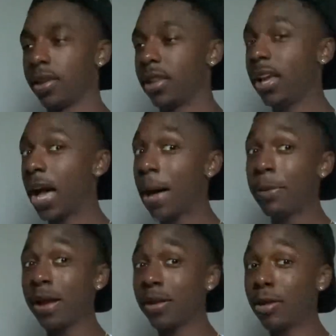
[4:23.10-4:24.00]
Nigga, I'm
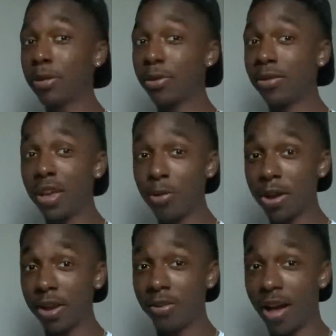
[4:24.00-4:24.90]
not gonna I'm not gonna tell you when I
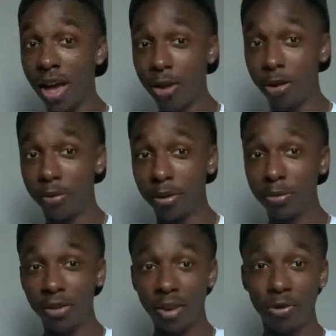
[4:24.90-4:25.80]
go on the highway, but I'm gonna
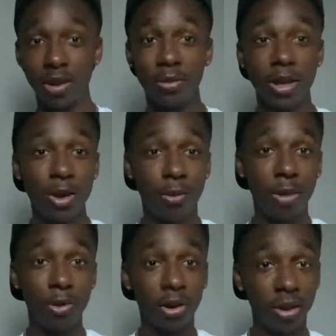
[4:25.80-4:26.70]
tell you when I when I'm
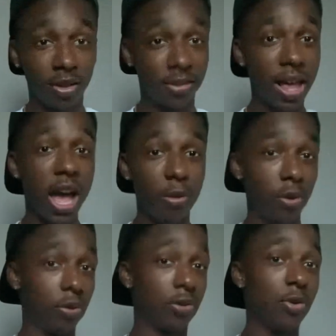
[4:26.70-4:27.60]
on the little side
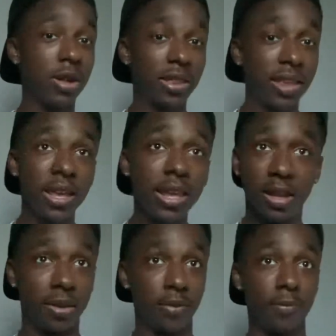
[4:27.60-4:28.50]
roads going ten.
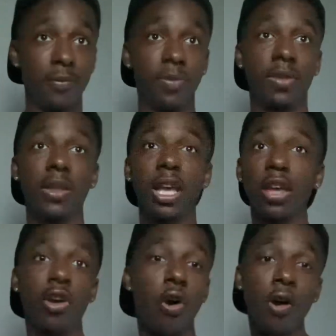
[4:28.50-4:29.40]
Nigga,
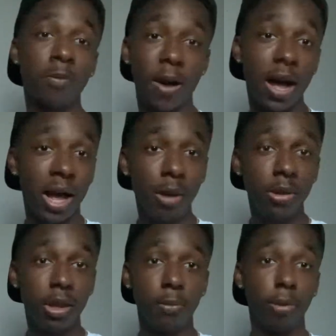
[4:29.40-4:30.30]
cars behind
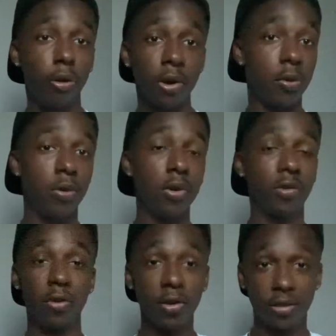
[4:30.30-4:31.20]
me blowing the horns
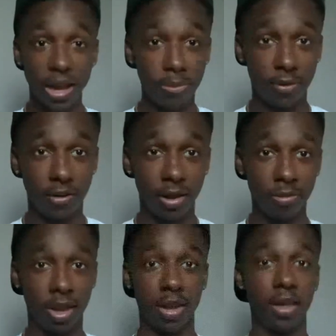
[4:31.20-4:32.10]
and all types of shit. I'm
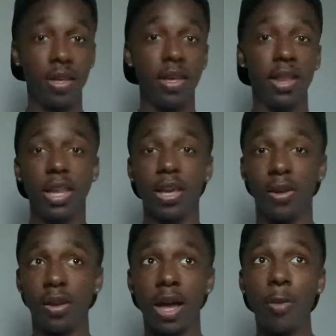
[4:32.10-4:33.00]
like, nigga,
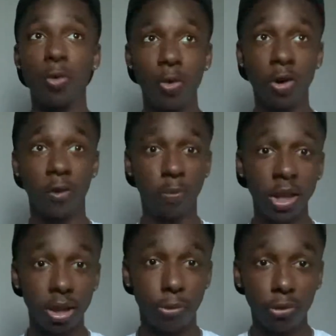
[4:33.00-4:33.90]
I'm going to speed
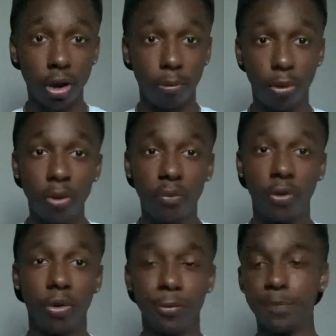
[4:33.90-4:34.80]
limit. What y'all blowing
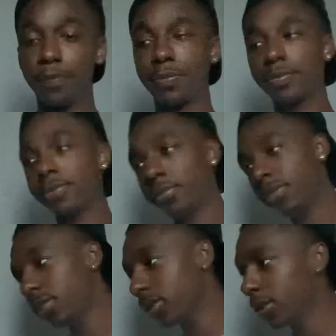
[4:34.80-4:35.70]
for?
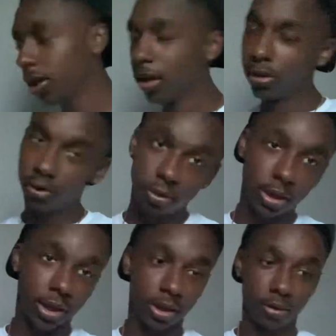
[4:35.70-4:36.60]
So
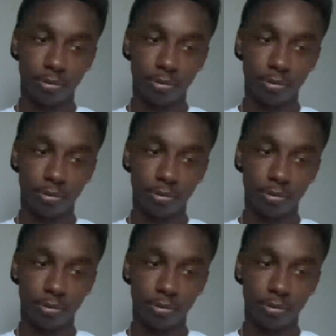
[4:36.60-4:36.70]
nigga,